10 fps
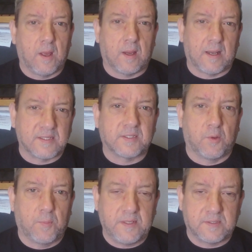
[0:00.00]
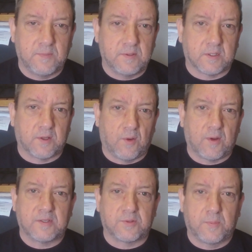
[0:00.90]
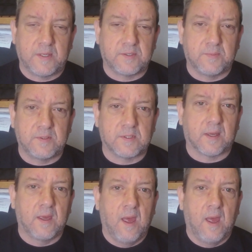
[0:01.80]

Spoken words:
classical piece of music, an orchestral piece of music,